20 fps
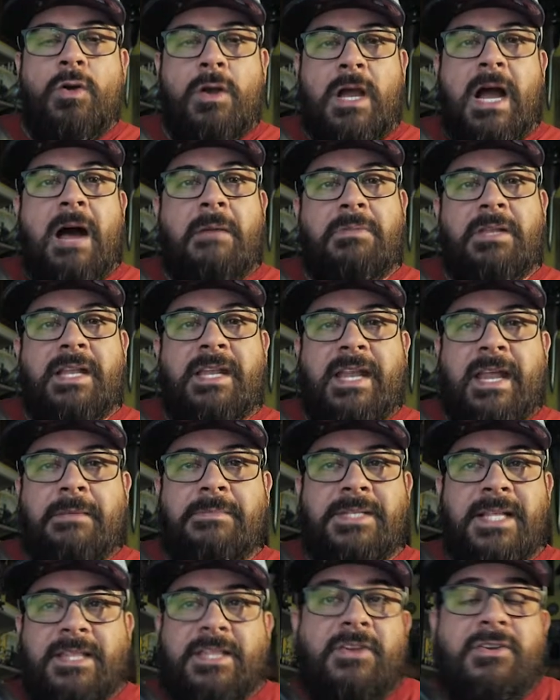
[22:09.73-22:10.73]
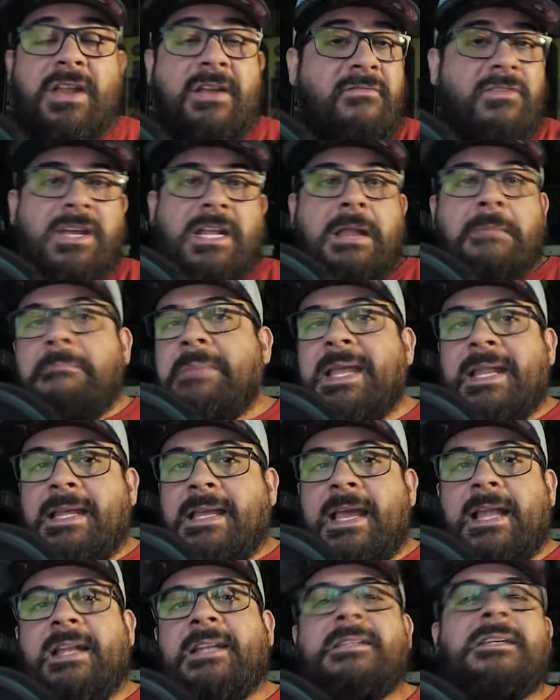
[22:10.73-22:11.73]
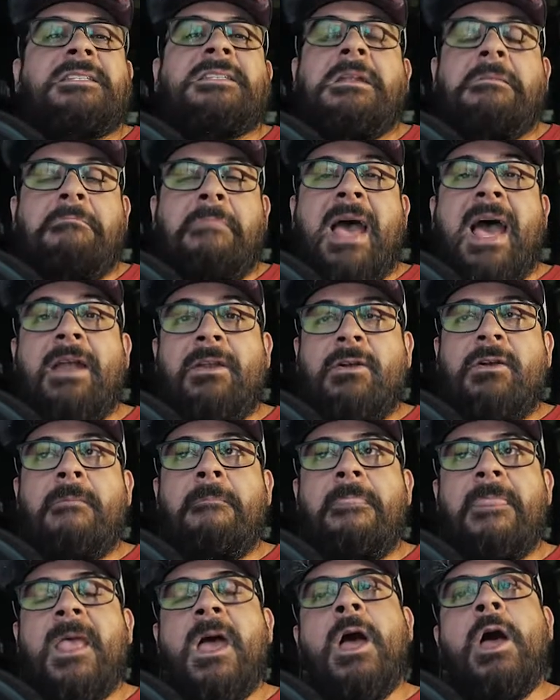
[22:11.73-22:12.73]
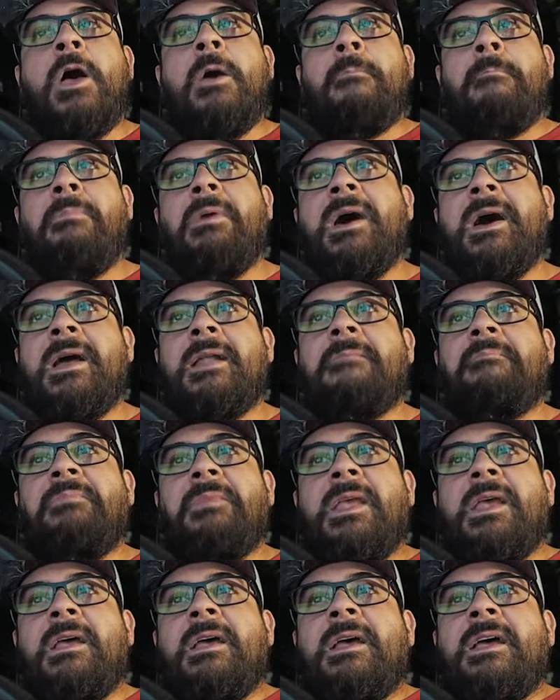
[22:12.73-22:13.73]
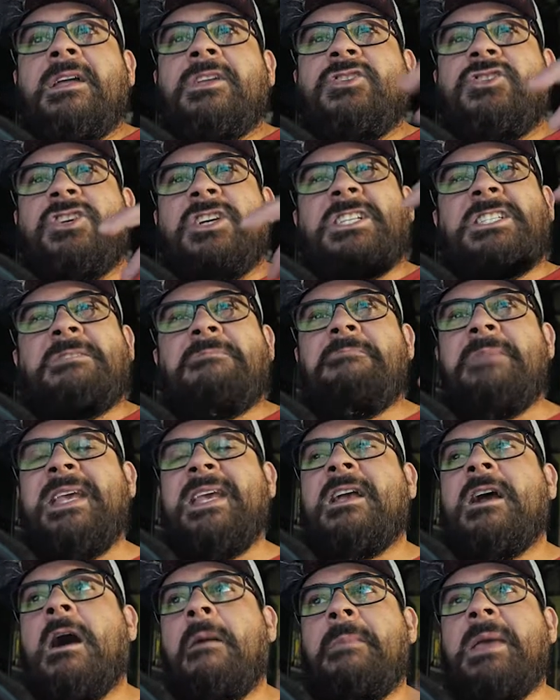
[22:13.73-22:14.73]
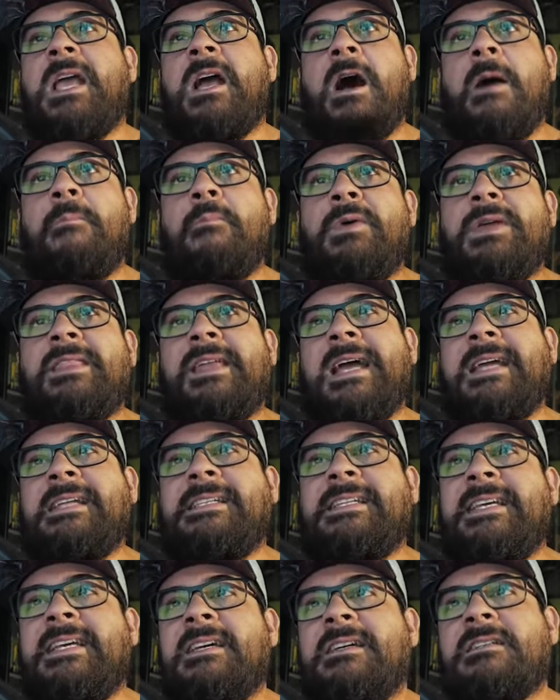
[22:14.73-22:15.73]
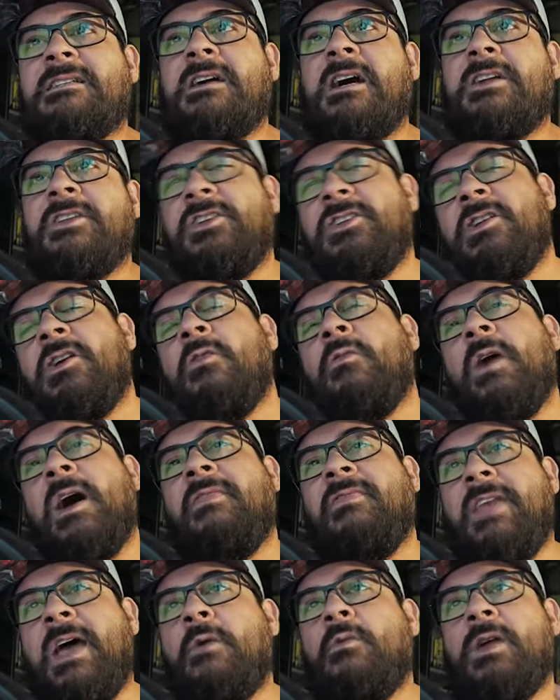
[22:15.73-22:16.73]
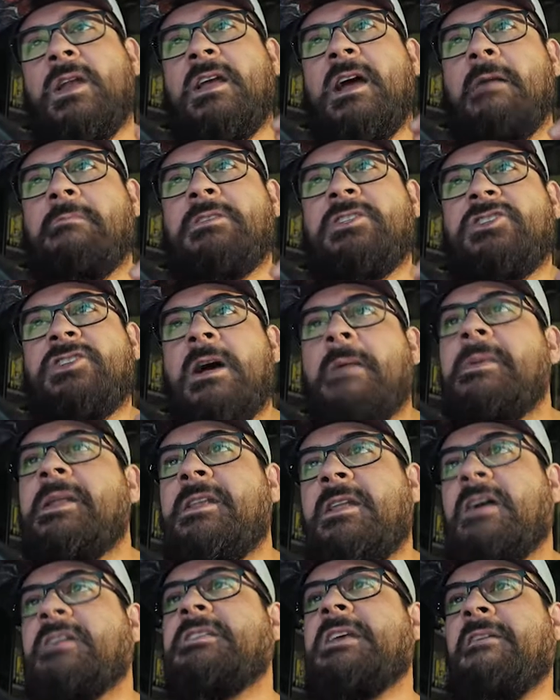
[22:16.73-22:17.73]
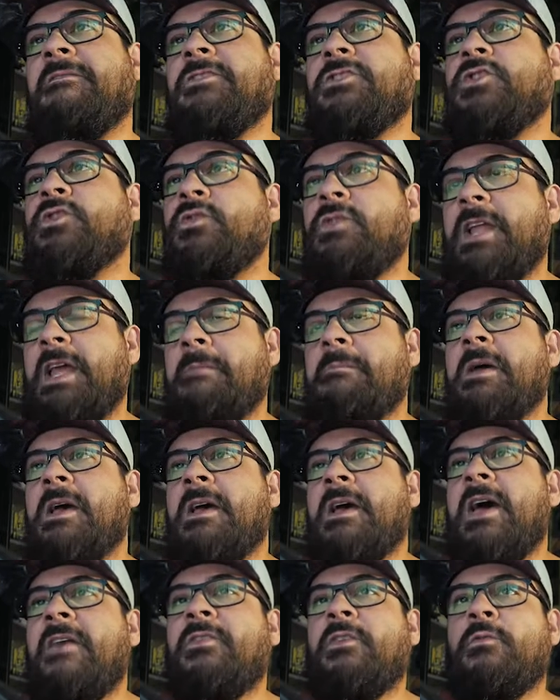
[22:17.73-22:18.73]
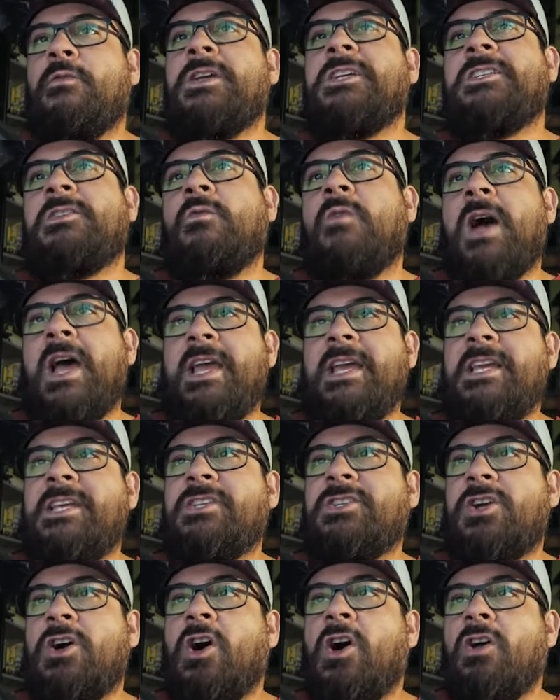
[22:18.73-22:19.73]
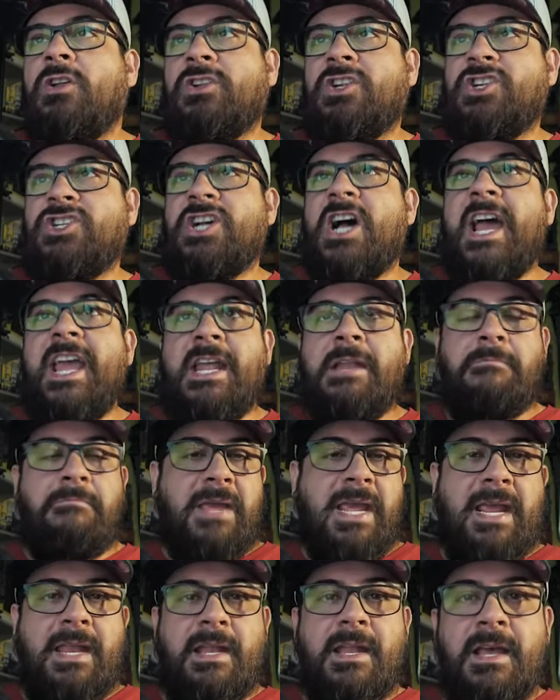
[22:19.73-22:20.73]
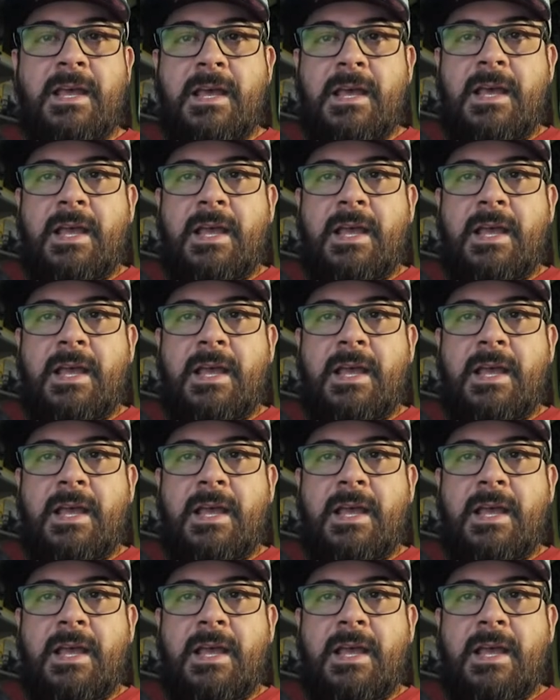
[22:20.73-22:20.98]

goblin names that they're never going to meet again. It doesn't matter. But just me coming up with ideas on, you know what, that one goblin shaman does have a true name. And the reason why he's called Giant Bane,